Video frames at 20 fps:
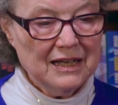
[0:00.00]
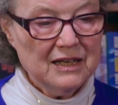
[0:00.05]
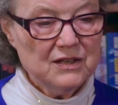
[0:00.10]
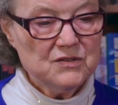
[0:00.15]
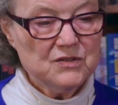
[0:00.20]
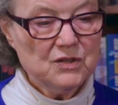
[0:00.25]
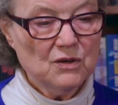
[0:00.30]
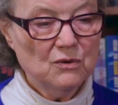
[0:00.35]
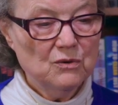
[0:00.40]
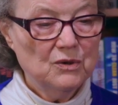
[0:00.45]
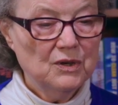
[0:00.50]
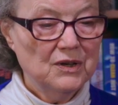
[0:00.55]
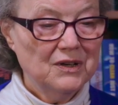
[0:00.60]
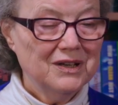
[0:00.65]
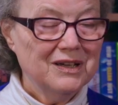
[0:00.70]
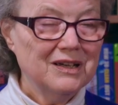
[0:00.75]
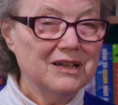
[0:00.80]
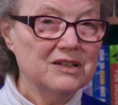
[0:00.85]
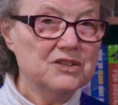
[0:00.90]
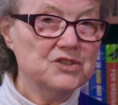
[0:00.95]
So
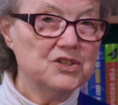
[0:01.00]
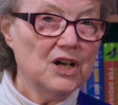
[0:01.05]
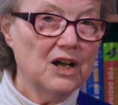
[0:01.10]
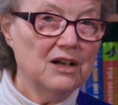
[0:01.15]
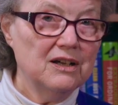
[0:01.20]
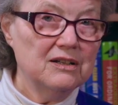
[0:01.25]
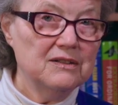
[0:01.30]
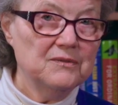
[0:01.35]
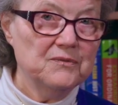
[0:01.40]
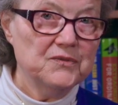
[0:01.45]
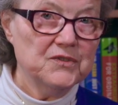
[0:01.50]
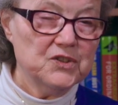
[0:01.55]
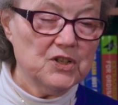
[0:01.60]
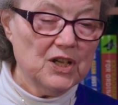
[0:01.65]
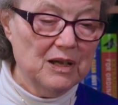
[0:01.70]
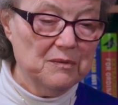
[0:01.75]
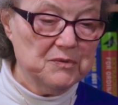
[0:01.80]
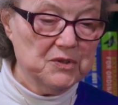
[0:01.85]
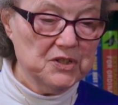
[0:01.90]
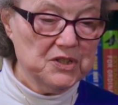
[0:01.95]
in John
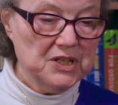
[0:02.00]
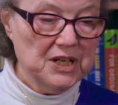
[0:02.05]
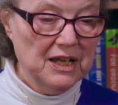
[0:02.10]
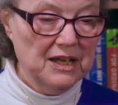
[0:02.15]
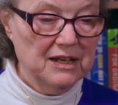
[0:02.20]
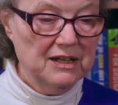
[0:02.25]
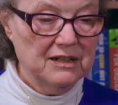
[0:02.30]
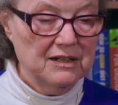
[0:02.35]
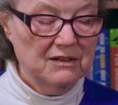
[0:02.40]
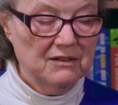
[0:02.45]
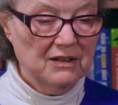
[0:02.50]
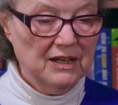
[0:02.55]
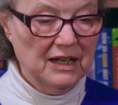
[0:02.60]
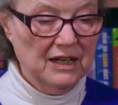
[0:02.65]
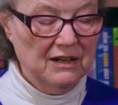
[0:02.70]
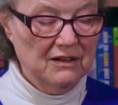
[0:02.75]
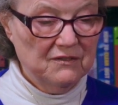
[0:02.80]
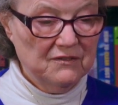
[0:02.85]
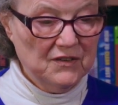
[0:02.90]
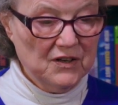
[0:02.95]
chapter 10,
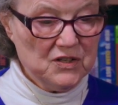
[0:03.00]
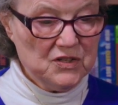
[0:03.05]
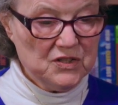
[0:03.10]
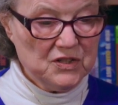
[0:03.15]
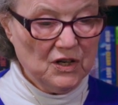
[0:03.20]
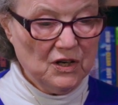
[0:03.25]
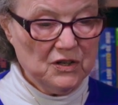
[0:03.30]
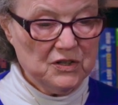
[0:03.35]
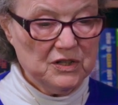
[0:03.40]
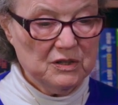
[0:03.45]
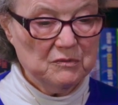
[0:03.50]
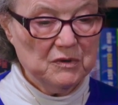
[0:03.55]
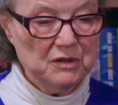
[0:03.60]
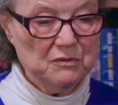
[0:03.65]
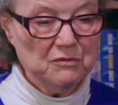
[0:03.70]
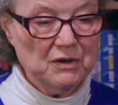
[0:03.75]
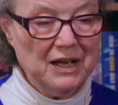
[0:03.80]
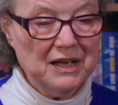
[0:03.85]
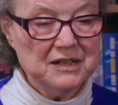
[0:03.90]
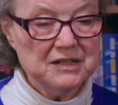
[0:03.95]
verse 30, we
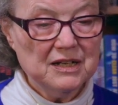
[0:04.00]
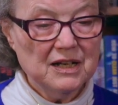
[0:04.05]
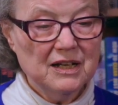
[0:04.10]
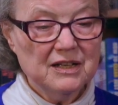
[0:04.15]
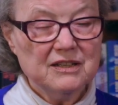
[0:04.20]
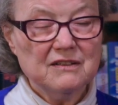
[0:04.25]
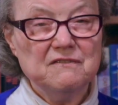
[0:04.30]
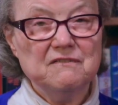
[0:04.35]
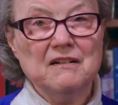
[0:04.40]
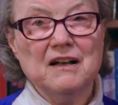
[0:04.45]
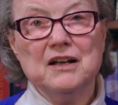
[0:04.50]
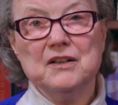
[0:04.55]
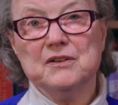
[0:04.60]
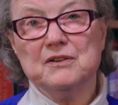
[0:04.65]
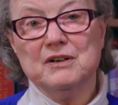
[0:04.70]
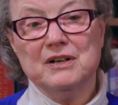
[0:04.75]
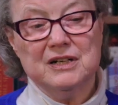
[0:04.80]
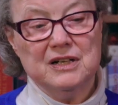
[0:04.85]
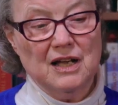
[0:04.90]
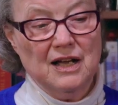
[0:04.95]
read, "The
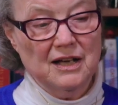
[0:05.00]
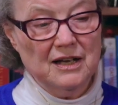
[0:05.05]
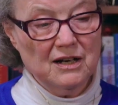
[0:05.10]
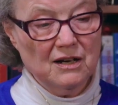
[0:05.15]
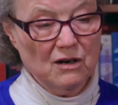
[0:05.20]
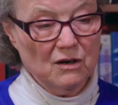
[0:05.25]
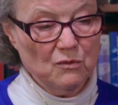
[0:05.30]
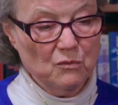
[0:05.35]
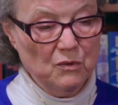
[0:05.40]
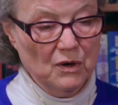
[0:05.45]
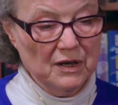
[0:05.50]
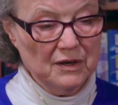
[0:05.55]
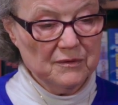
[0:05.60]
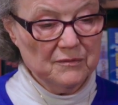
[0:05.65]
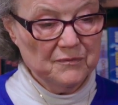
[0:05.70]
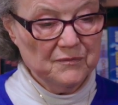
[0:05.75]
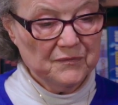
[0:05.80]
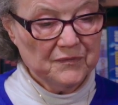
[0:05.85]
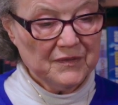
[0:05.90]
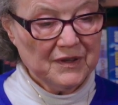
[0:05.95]
Father and I are
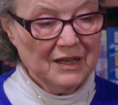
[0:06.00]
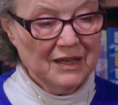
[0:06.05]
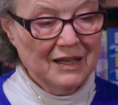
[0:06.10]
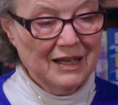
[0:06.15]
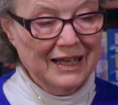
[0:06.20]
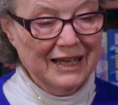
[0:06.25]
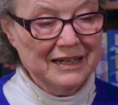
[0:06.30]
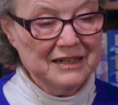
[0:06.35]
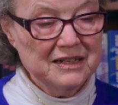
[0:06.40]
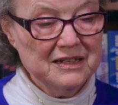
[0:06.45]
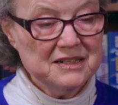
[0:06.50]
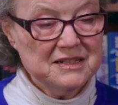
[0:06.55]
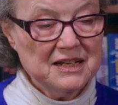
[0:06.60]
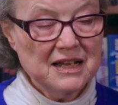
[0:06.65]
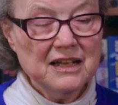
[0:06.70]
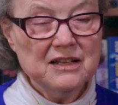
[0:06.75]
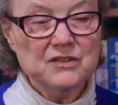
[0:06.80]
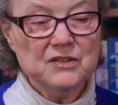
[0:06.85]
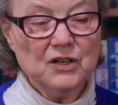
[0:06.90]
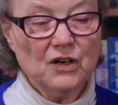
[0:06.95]
one." And in
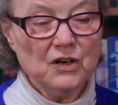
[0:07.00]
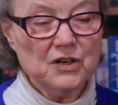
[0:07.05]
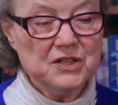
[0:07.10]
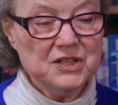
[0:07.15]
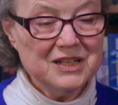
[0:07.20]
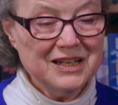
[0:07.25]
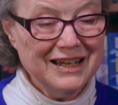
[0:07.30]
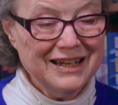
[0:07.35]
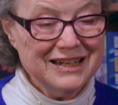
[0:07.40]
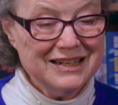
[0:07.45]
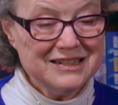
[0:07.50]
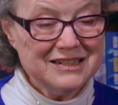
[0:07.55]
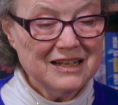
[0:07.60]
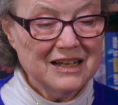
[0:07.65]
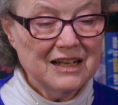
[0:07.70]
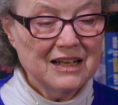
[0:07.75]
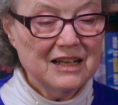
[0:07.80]
10:38,